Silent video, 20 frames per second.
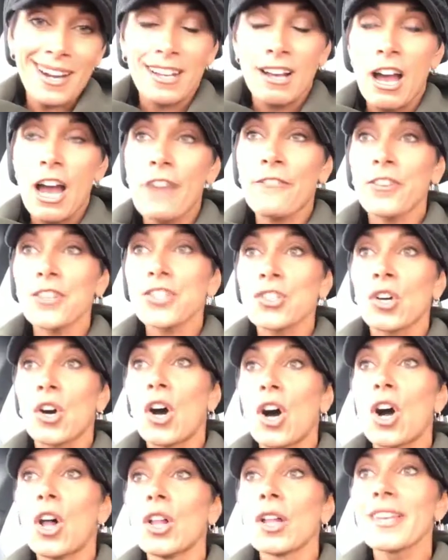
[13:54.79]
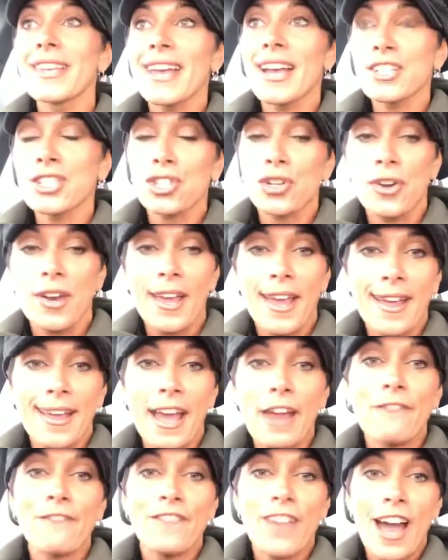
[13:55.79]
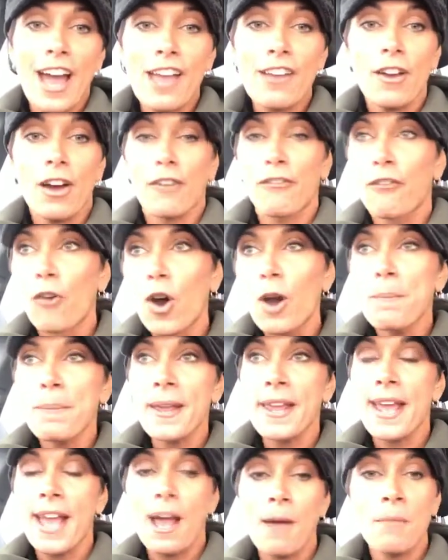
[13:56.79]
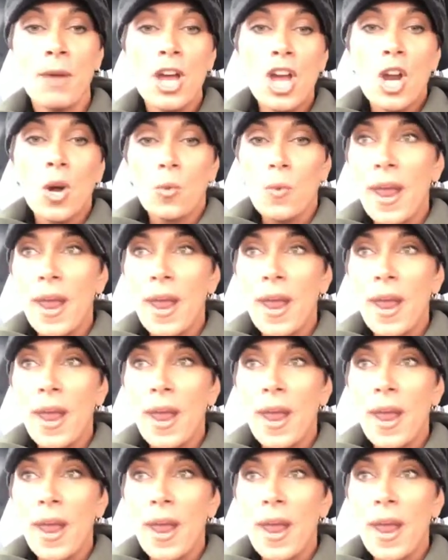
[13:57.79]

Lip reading: a conference call yesterday at 4 p.m.